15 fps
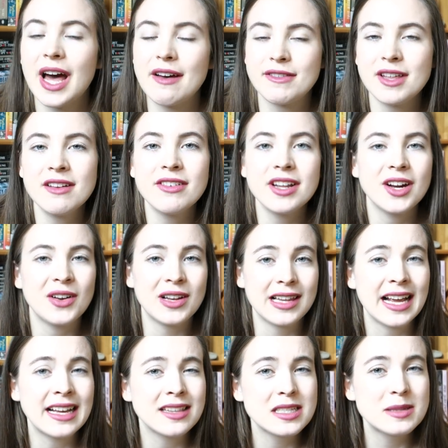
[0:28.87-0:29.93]
I've done a video
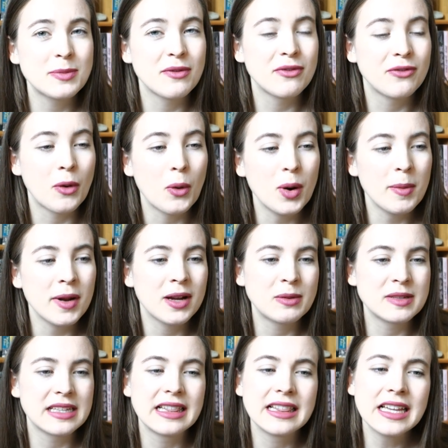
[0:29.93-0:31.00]
like this before, but it
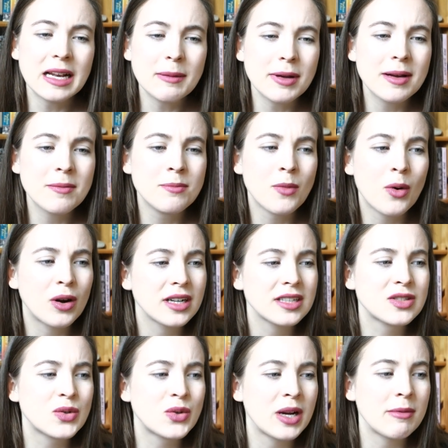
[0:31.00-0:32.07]
was a little bit more
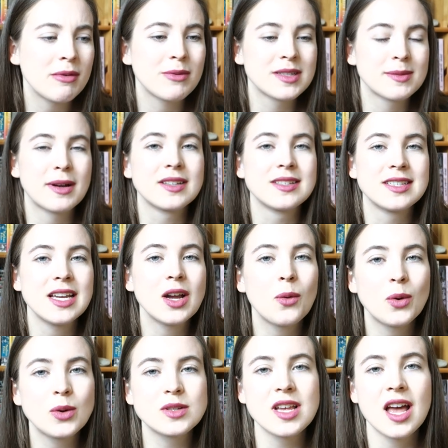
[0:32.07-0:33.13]
extreme. It was about
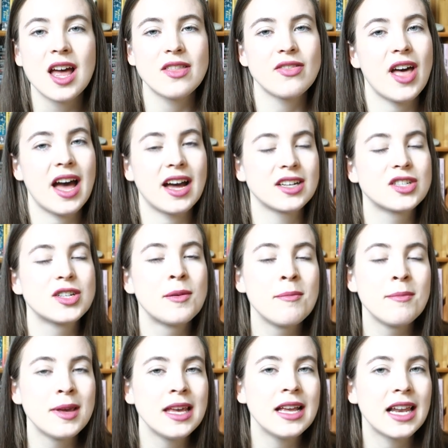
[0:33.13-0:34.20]
sequels that, to
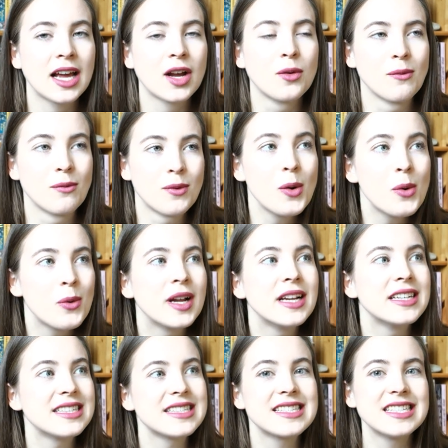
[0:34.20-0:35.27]
me, like,
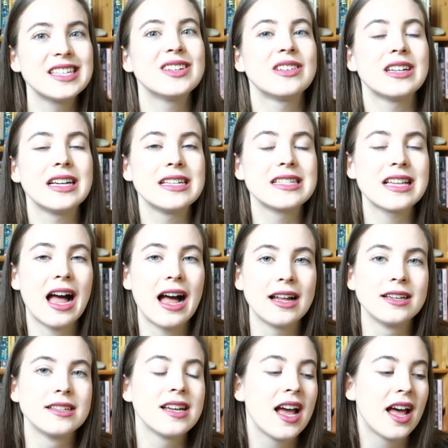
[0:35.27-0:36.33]
ruined a series.
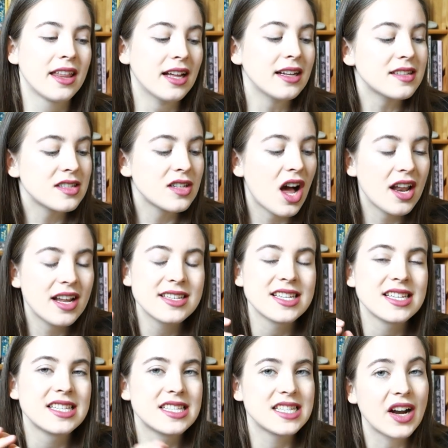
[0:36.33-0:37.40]
And that's not
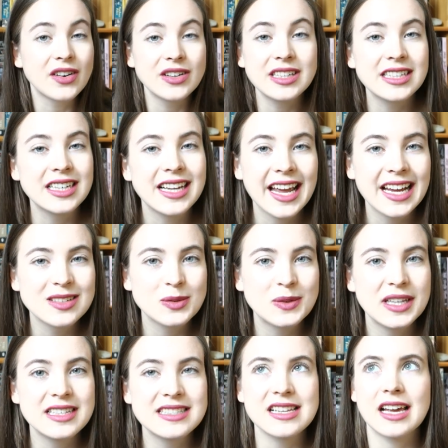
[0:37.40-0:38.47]
necessarily the case with
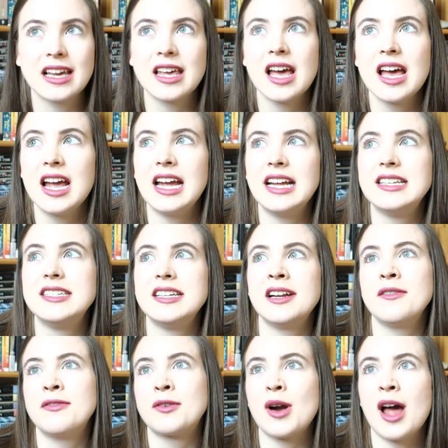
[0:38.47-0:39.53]
these. Like, it
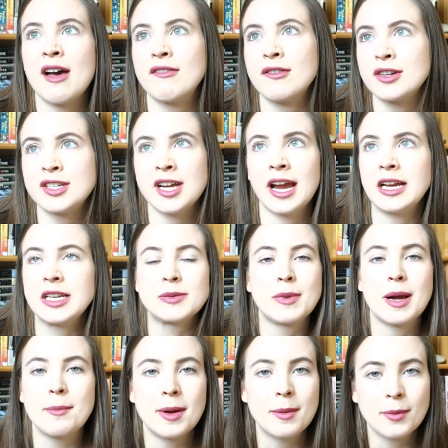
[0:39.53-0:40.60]
didn't forever taint
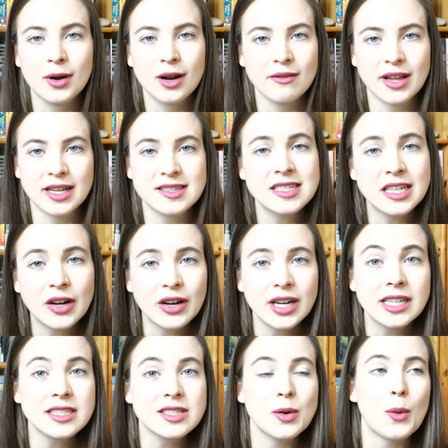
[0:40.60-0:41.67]
my memory of that
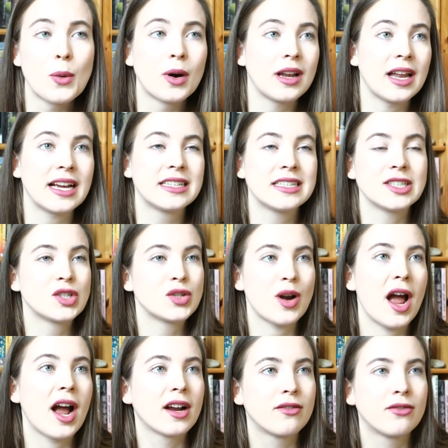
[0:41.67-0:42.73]
series or, like,
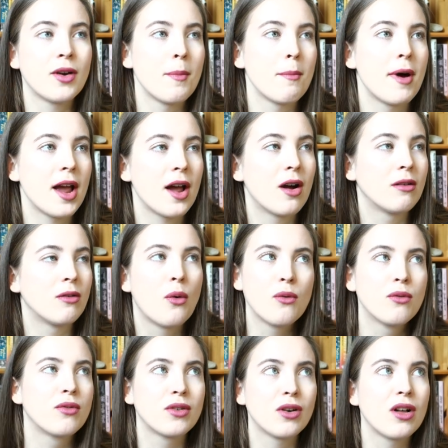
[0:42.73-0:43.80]
detract from my
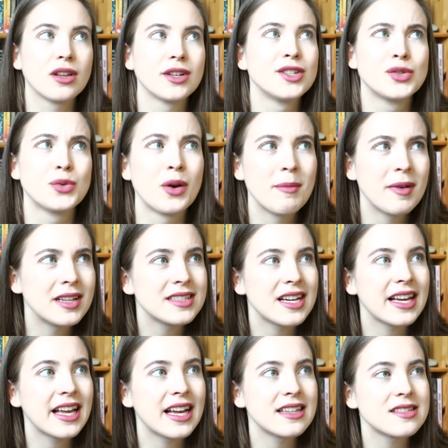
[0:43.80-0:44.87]
overall enjoyment,
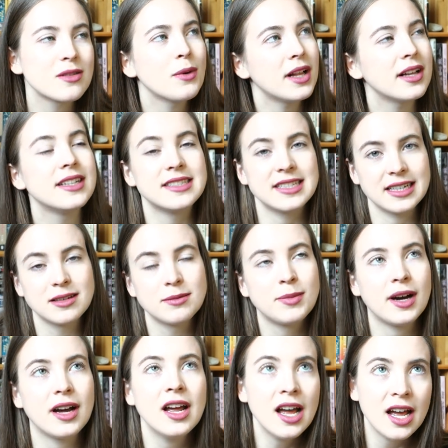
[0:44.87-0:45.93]
I guess. Well, it did,
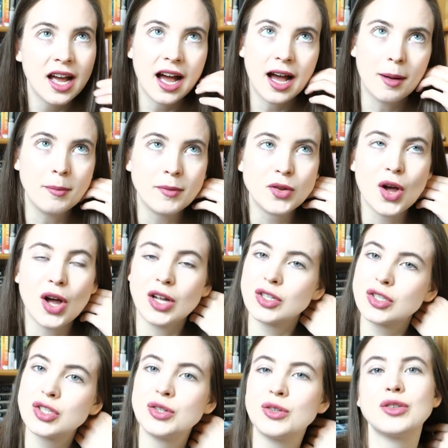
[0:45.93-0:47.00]
but
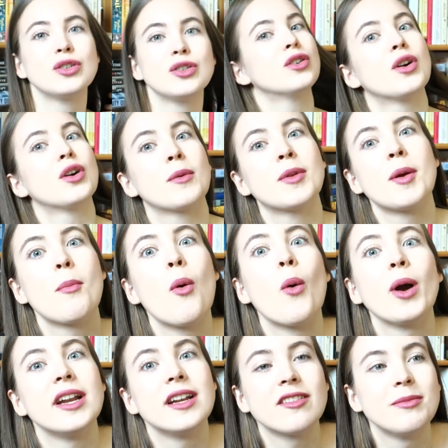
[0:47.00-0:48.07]
not to the
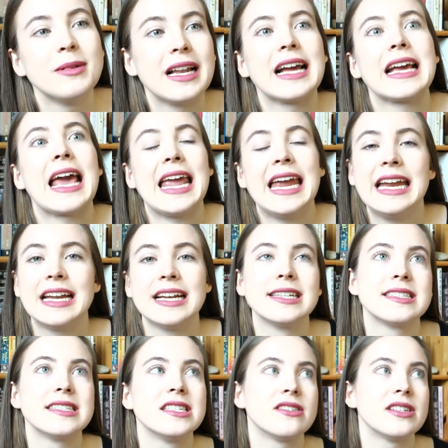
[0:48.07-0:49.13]
point of me, like, hating
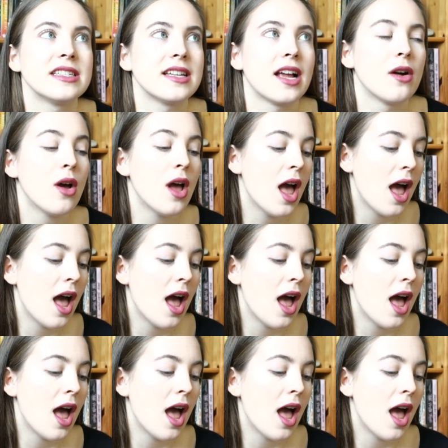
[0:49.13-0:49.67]
the series now.